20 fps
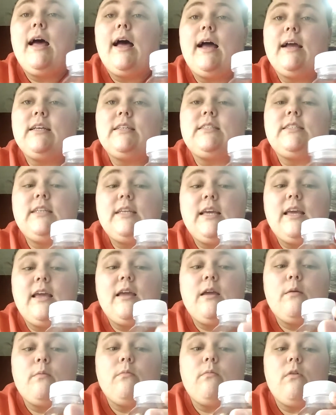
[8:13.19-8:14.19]
I see
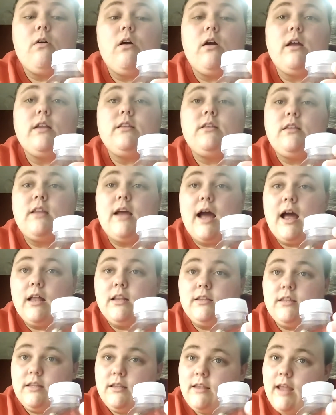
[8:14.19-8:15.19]
him
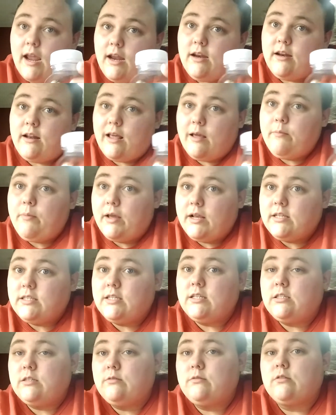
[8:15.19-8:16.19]
on day-to-day
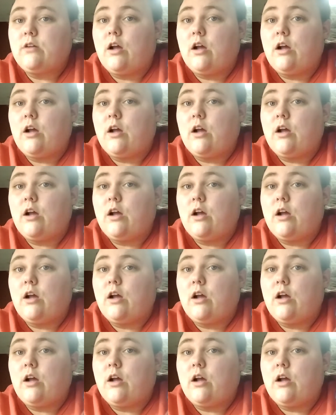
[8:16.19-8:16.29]
basis.